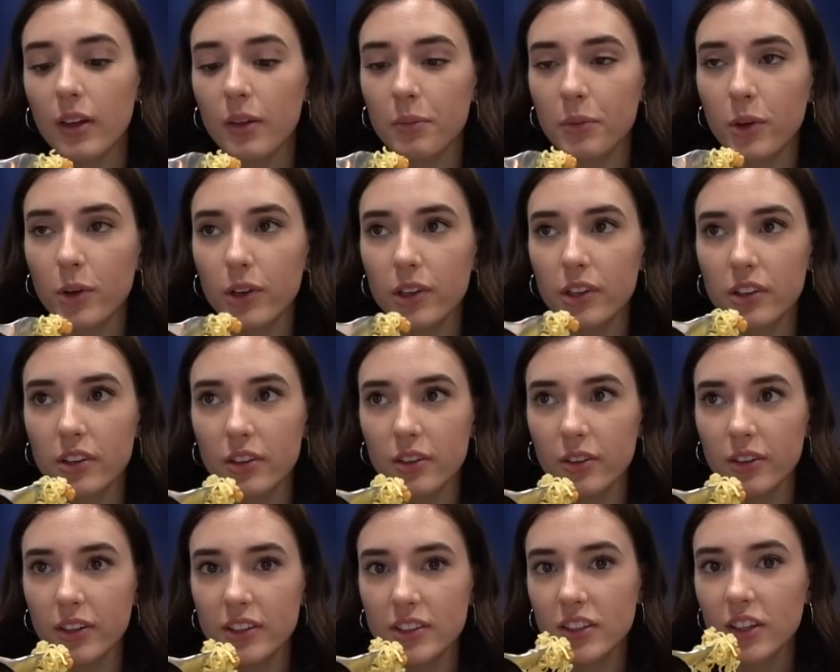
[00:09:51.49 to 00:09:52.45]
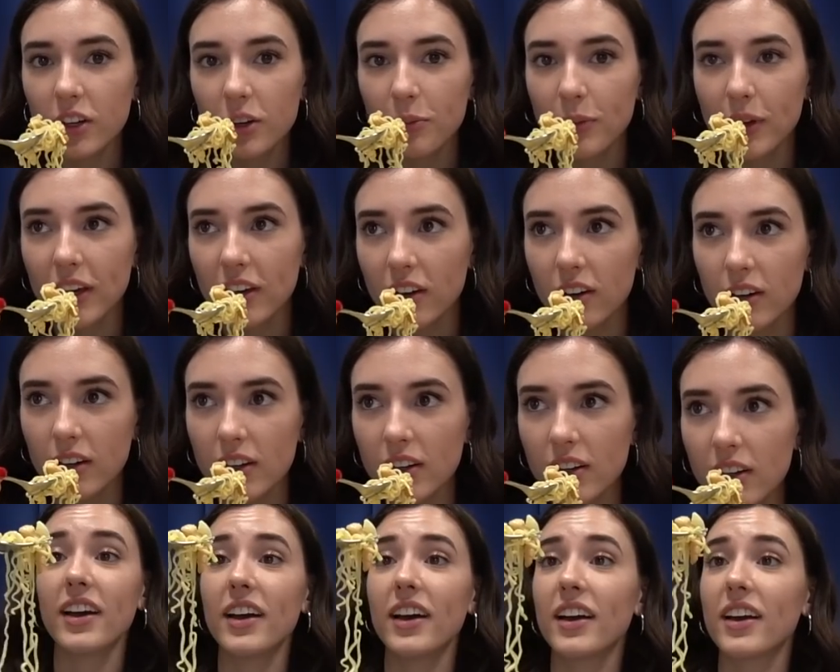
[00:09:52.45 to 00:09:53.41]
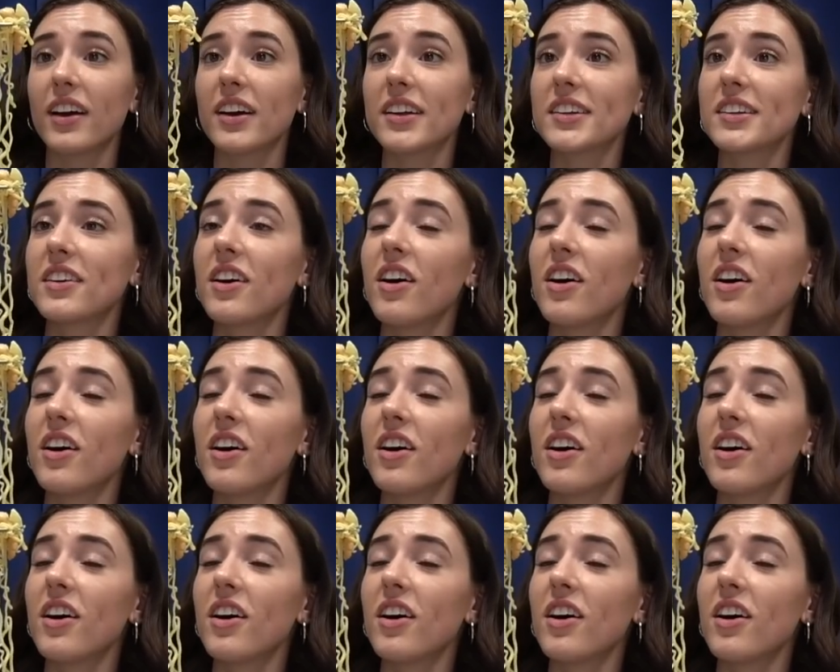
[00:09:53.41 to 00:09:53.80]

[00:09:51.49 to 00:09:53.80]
I'm going to. It's gonna be good. I got it